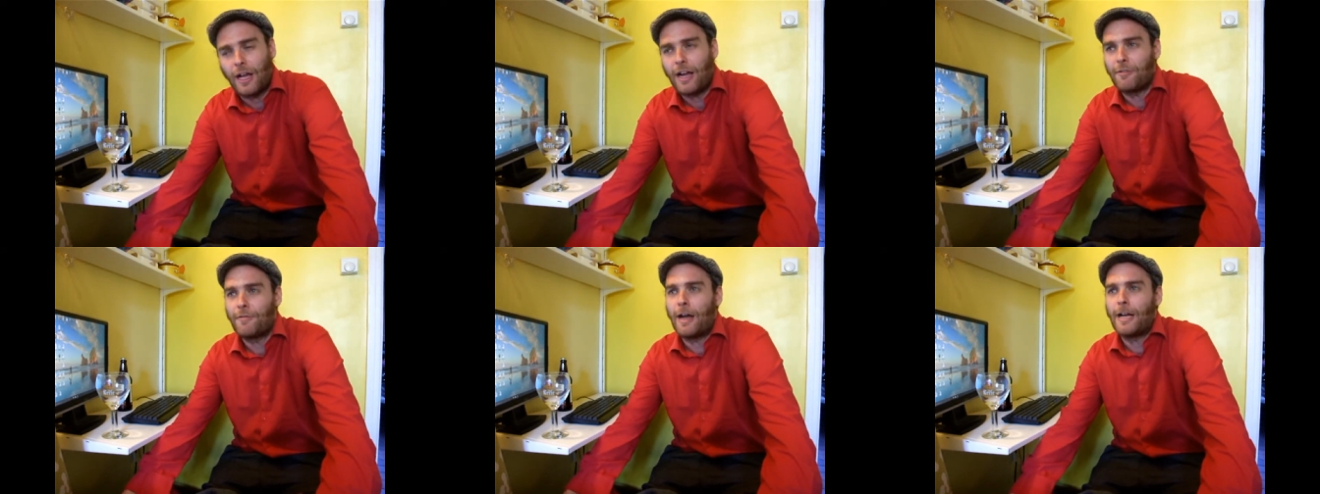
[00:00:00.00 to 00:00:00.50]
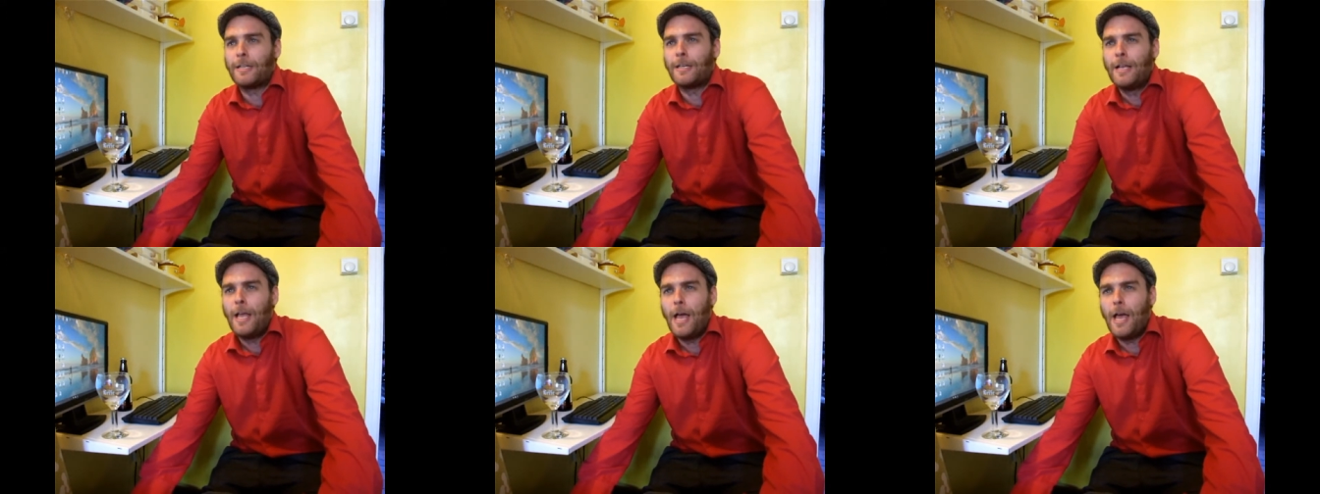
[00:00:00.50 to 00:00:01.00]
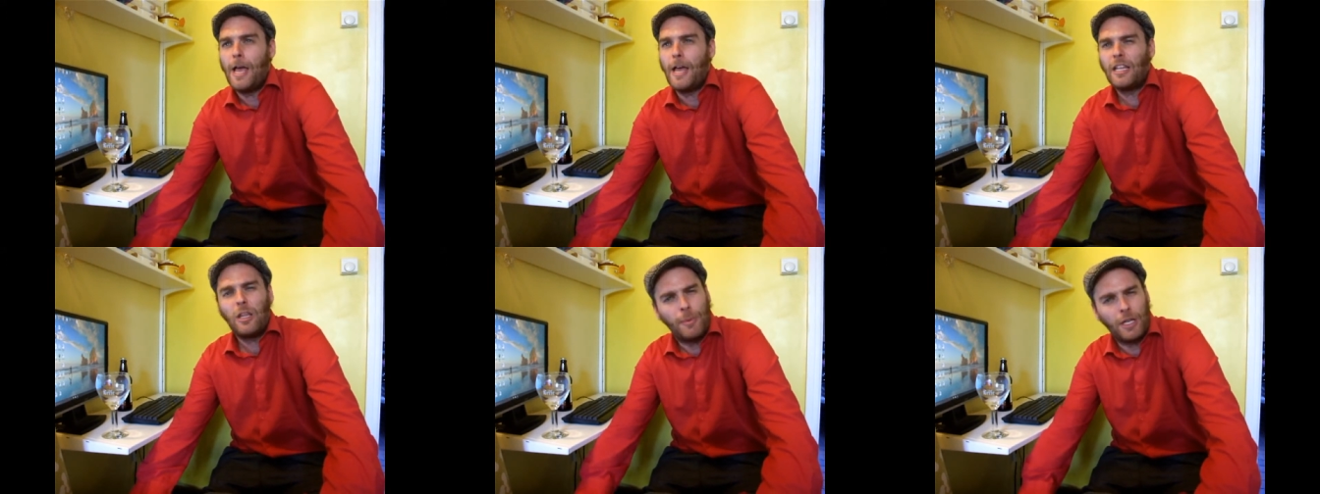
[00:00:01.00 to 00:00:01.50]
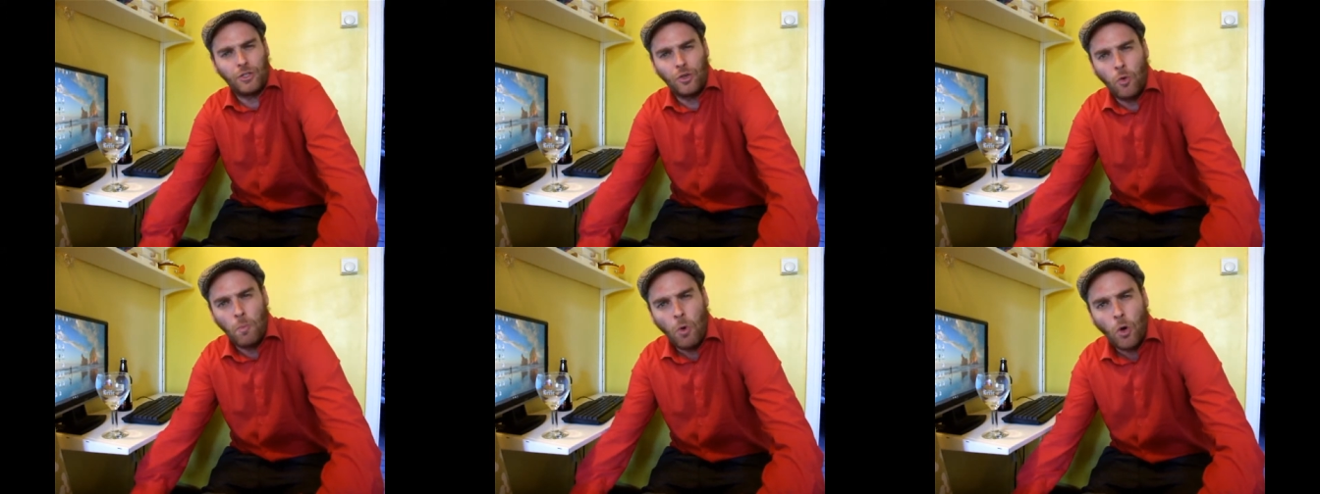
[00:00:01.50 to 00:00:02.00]
I find uh, a little bit
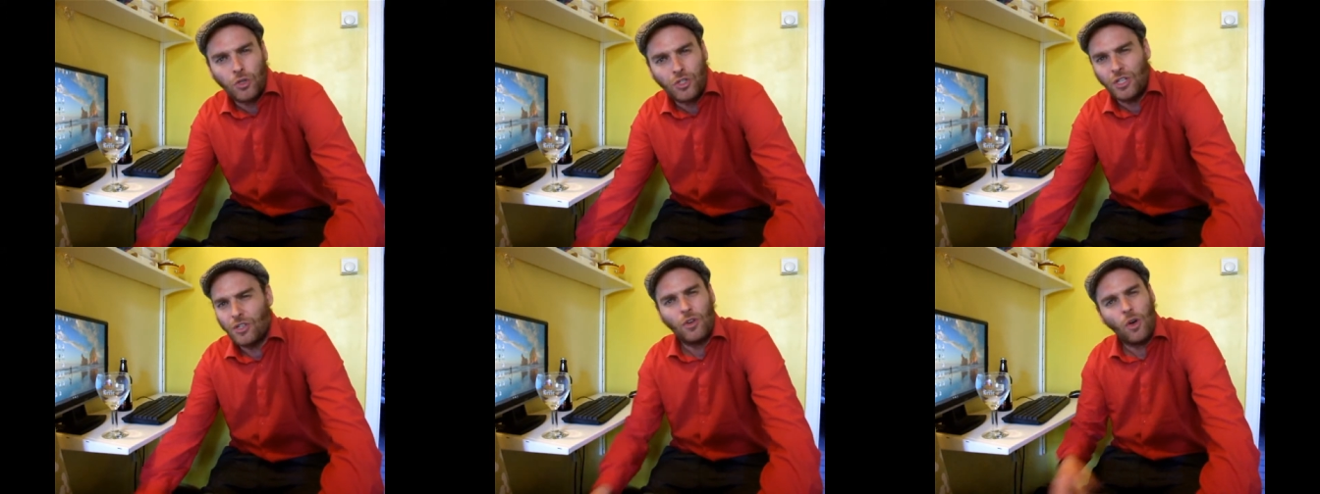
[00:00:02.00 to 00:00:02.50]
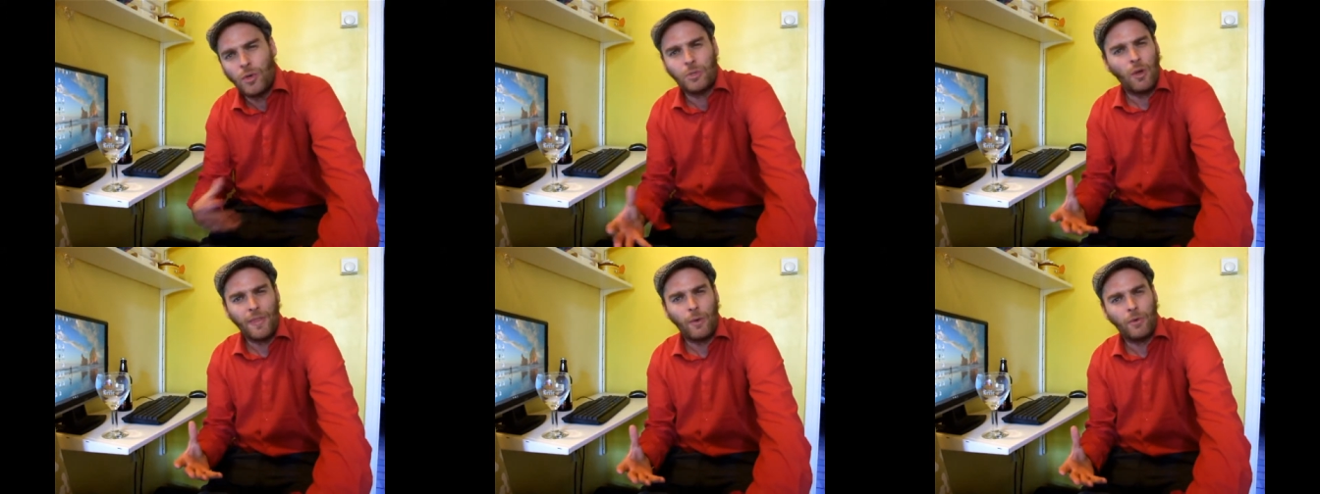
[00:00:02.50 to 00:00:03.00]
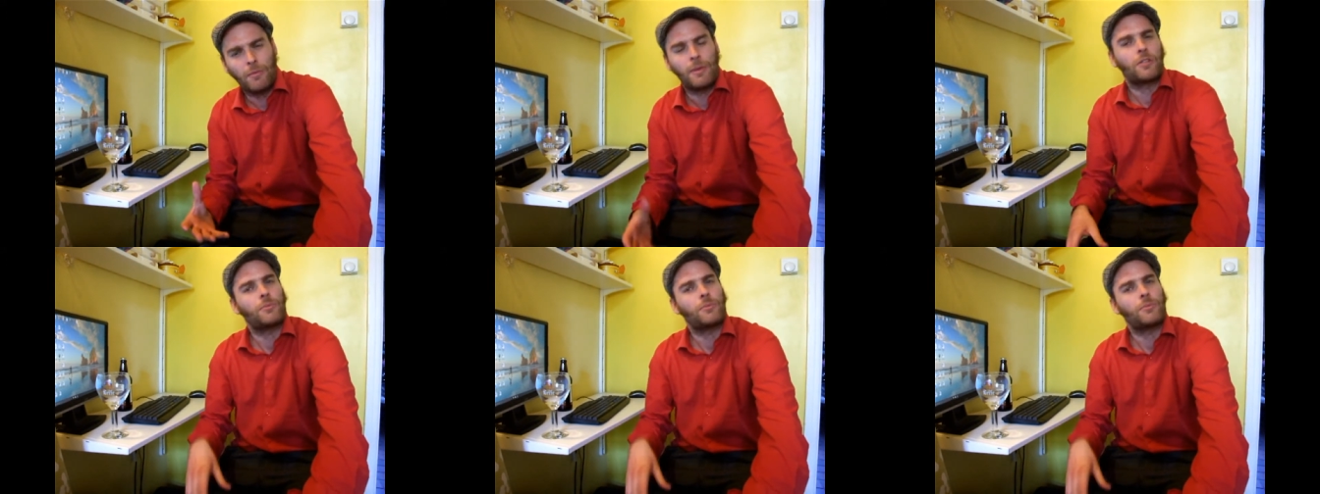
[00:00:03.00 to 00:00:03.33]
too much, and you don't always want that with a beer.